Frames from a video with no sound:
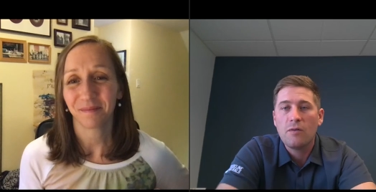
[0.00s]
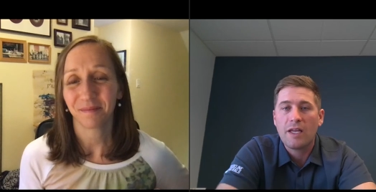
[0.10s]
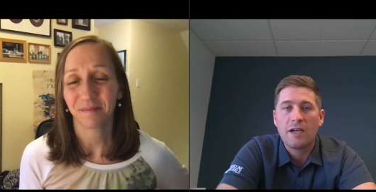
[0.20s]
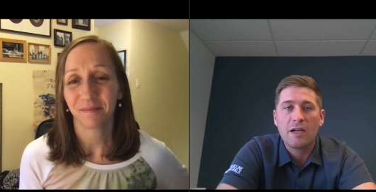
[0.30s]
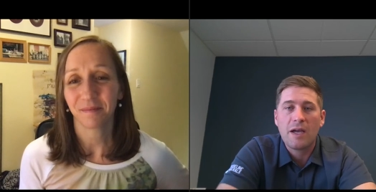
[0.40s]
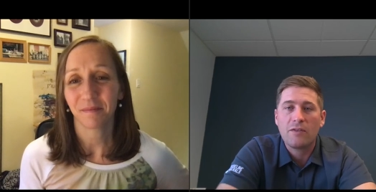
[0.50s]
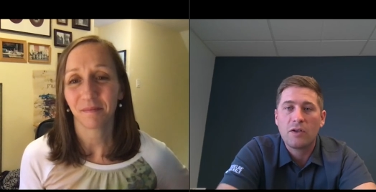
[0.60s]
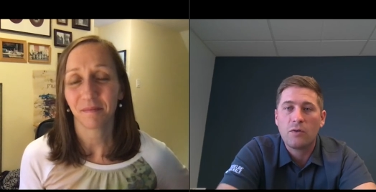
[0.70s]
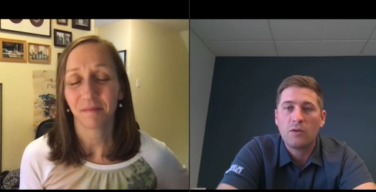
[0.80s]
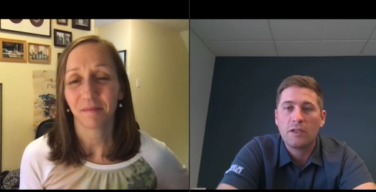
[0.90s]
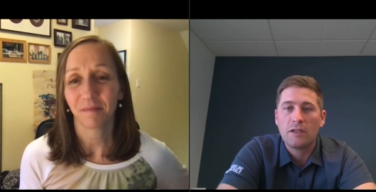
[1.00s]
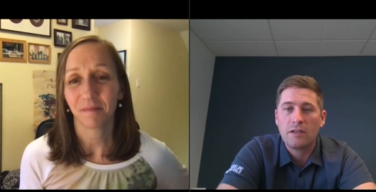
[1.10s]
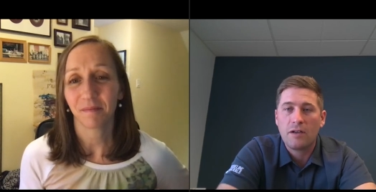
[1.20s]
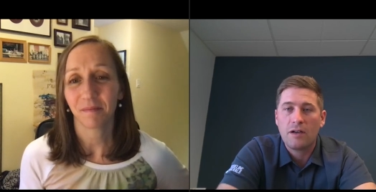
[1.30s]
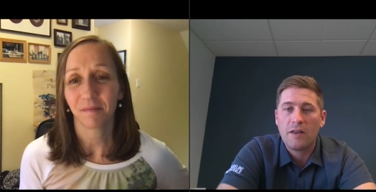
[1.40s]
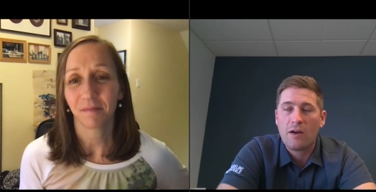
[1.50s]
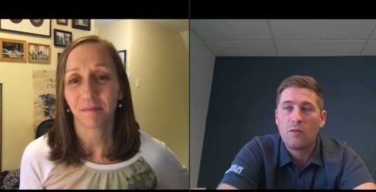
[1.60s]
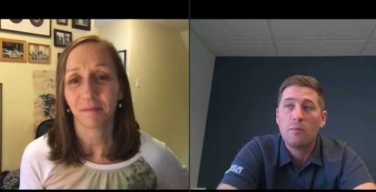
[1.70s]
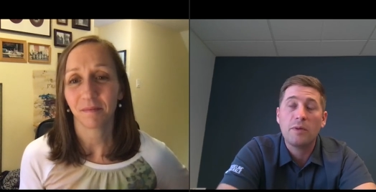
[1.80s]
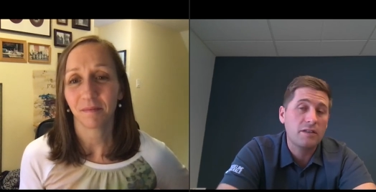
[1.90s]
Speaker 1: we ended up having a hold on on that
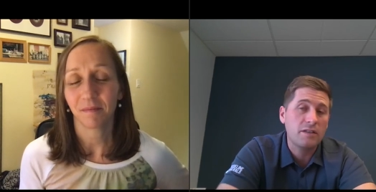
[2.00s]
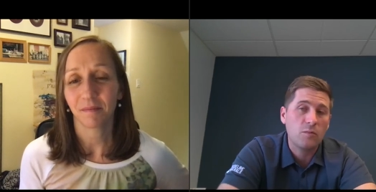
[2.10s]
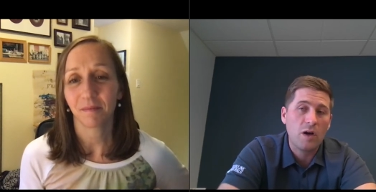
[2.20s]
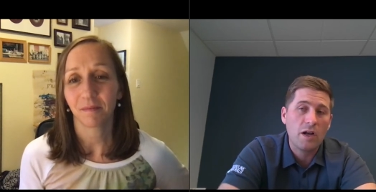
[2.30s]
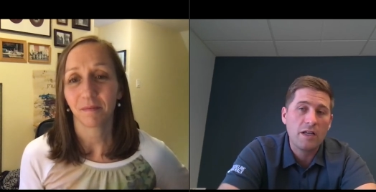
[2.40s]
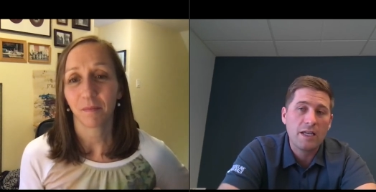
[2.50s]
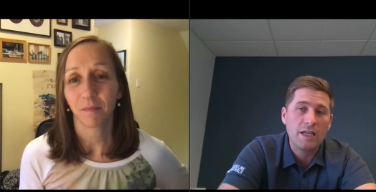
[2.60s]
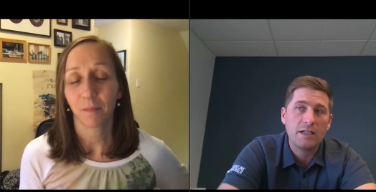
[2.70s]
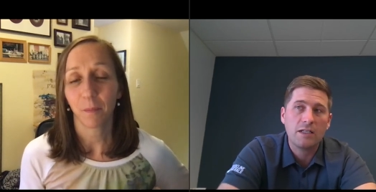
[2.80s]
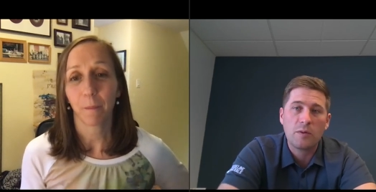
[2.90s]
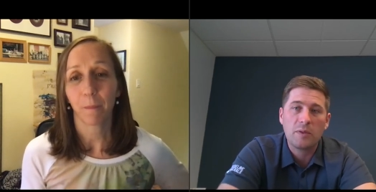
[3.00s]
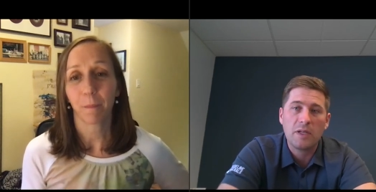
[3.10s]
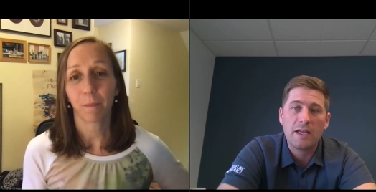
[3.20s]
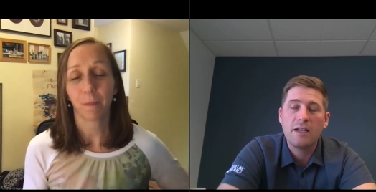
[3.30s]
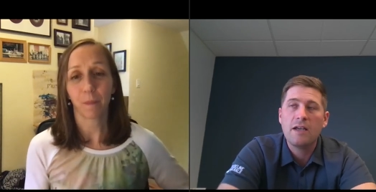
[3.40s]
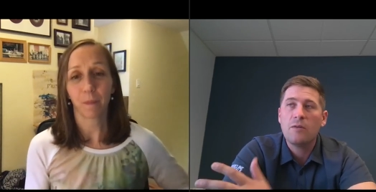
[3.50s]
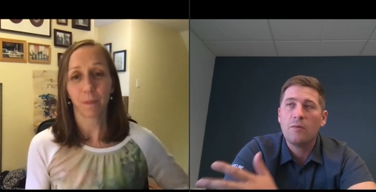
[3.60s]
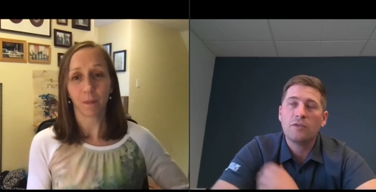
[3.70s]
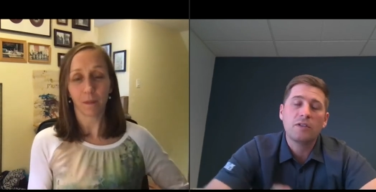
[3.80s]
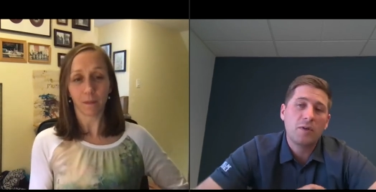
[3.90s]
hole, but one hit lower plate.
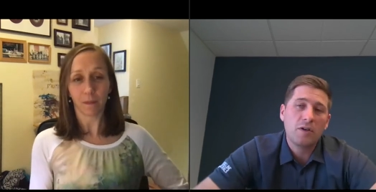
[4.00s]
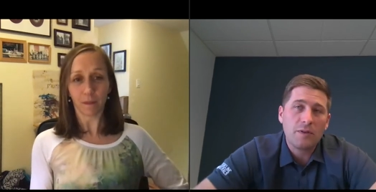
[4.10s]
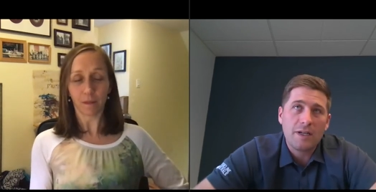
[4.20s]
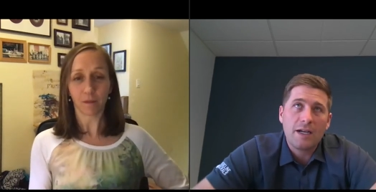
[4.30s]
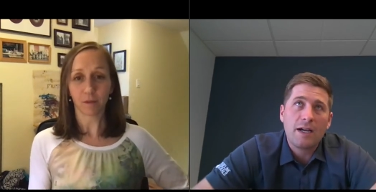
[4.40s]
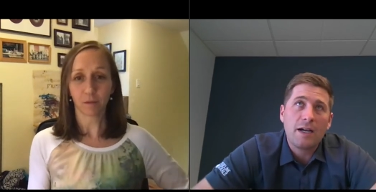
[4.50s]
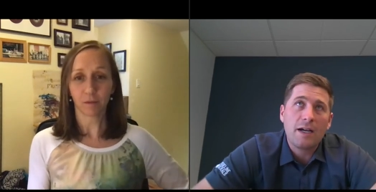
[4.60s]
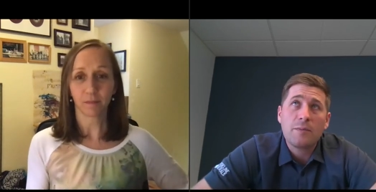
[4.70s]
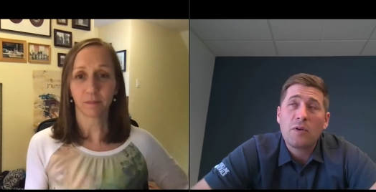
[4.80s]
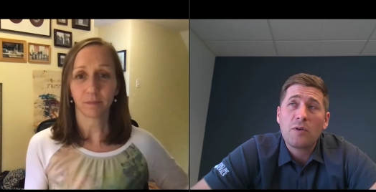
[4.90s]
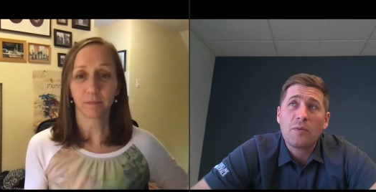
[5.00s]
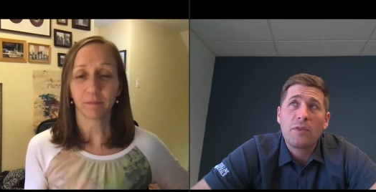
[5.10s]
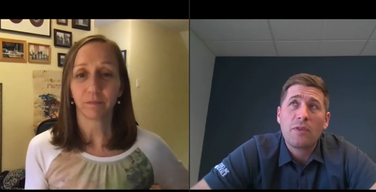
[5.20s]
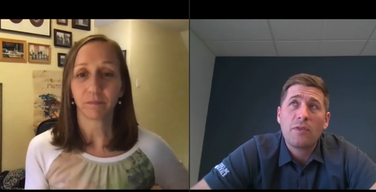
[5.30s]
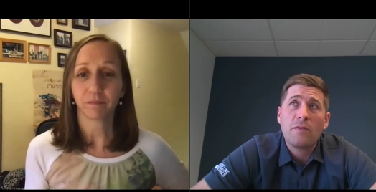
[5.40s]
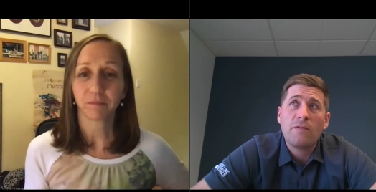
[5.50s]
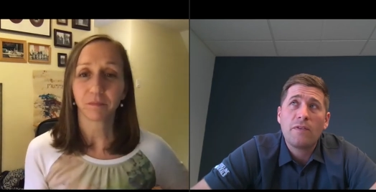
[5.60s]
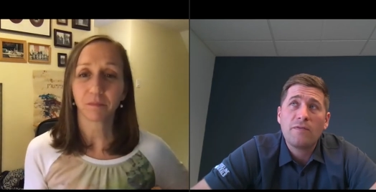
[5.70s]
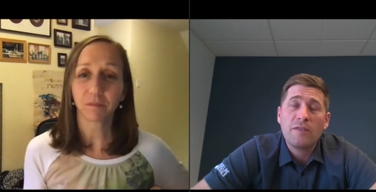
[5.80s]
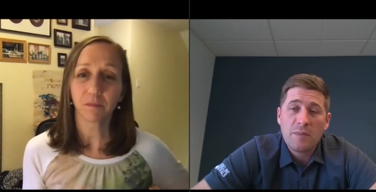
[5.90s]
We drilled about uh, I think about
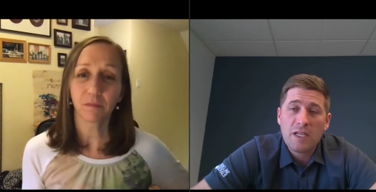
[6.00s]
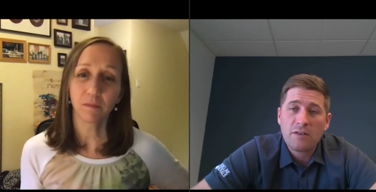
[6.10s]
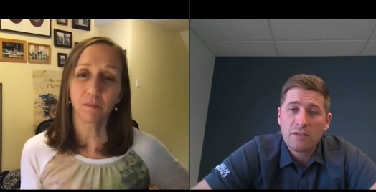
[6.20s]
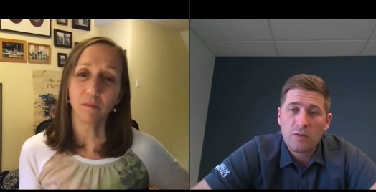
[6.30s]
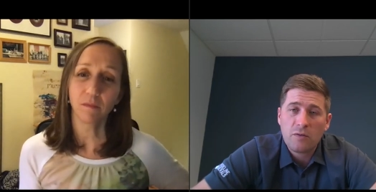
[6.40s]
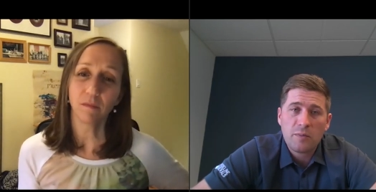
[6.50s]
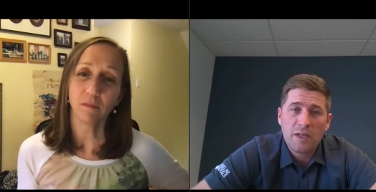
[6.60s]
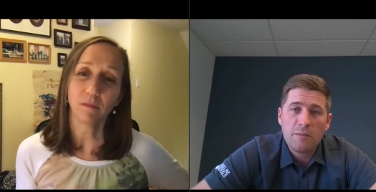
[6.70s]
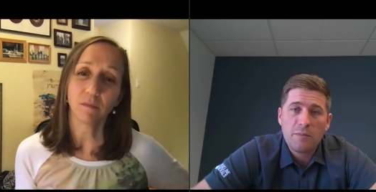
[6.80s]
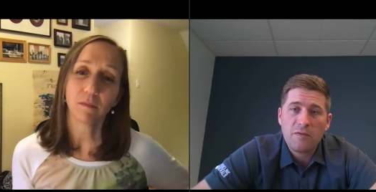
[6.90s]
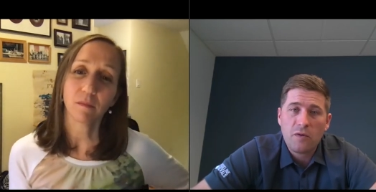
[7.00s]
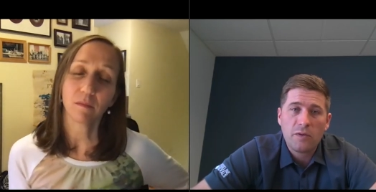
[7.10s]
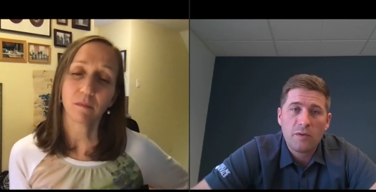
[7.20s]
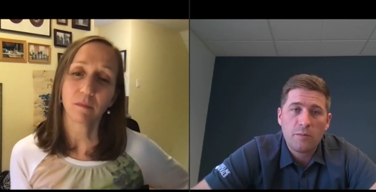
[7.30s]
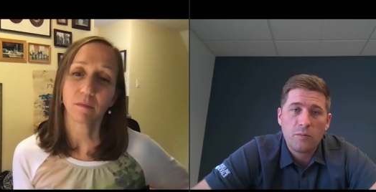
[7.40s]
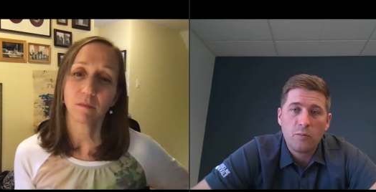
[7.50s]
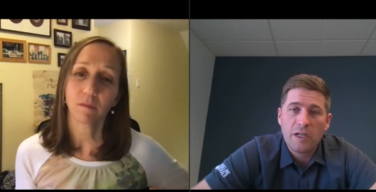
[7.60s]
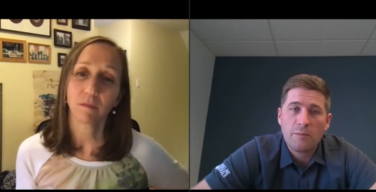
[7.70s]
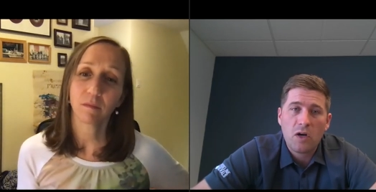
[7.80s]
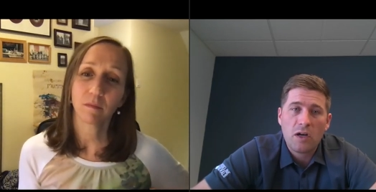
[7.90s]
50 meters of lower plate before the
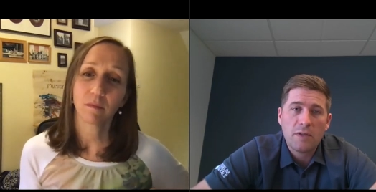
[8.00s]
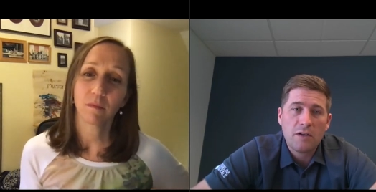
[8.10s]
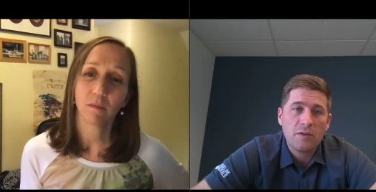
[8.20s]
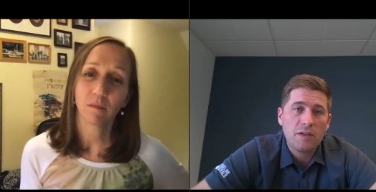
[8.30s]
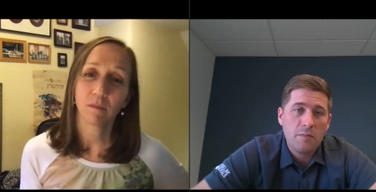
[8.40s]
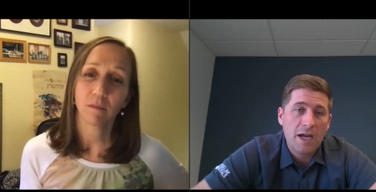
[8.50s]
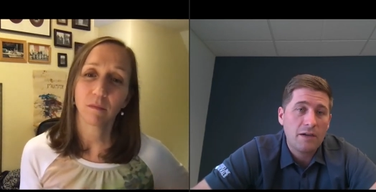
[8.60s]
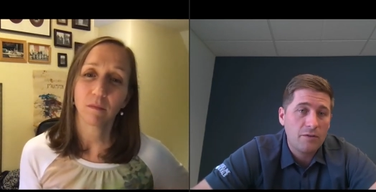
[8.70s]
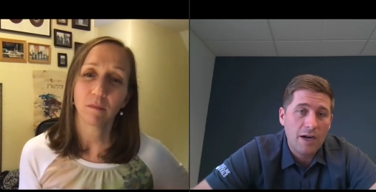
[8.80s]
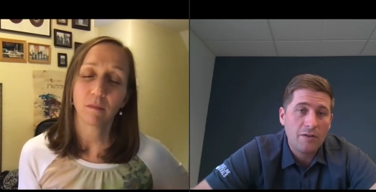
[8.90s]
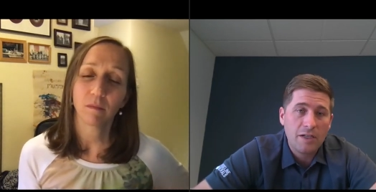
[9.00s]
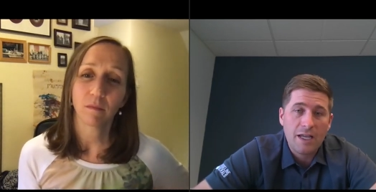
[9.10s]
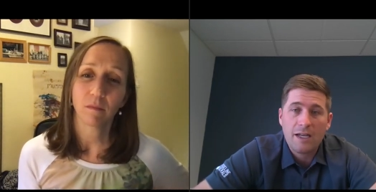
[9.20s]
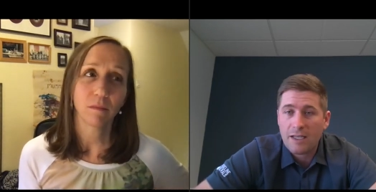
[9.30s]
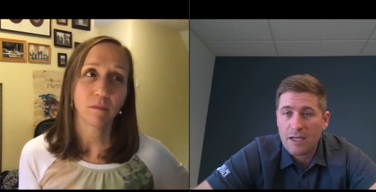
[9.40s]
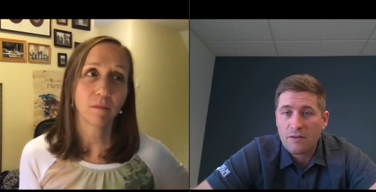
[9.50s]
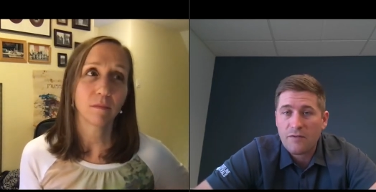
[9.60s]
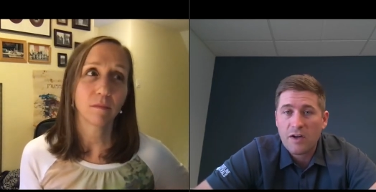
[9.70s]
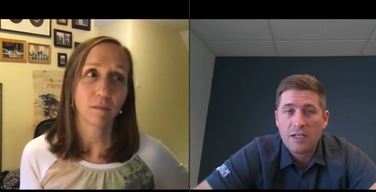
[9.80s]
rig bottomed out in bad ground again. Again, it's very